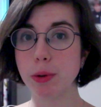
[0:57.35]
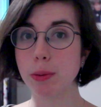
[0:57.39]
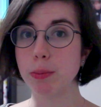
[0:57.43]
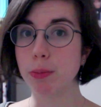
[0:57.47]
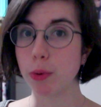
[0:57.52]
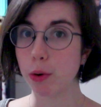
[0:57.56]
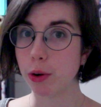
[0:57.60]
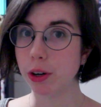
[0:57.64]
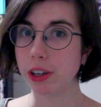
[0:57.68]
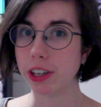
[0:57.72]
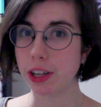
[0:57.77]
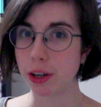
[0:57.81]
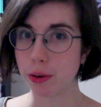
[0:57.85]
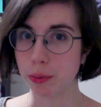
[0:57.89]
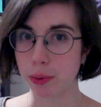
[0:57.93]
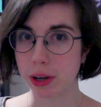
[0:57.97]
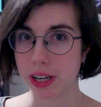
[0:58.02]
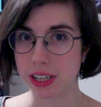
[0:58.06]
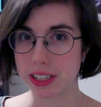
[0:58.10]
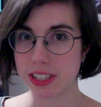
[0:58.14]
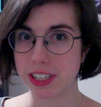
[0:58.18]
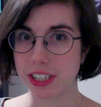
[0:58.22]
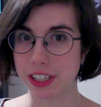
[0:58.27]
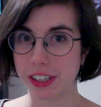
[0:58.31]
were born and
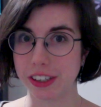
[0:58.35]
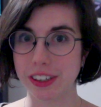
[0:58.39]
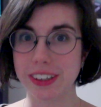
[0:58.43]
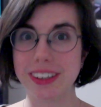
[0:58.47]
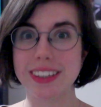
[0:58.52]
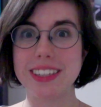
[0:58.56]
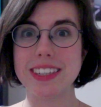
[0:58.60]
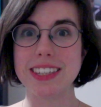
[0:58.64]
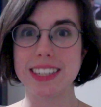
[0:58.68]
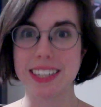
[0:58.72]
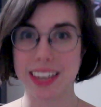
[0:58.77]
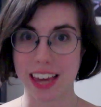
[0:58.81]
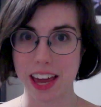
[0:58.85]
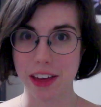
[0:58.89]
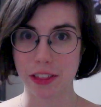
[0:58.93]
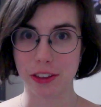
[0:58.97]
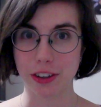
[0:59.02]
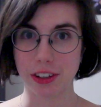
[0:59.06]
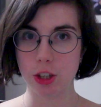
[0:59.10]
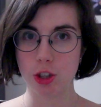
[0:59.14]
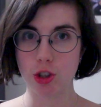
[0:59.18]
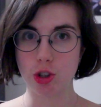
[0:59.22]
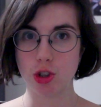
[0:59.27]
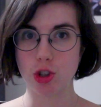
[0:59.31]
raised here
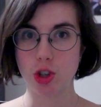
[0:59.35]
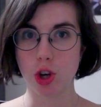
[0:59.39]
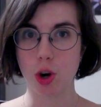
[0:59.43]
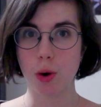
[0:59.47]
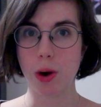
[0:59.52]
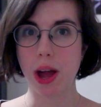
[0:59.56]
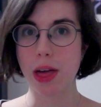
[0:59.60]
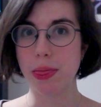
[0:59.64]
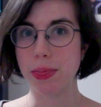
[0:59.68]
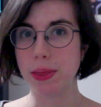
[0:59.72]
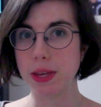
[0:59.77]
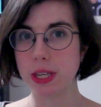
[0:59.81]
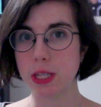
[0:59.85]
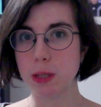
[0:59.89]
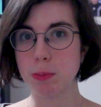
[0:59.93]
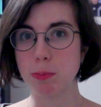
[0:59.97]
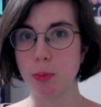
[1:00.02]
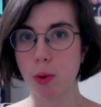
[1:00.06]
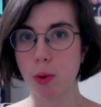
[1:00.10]
together. So at this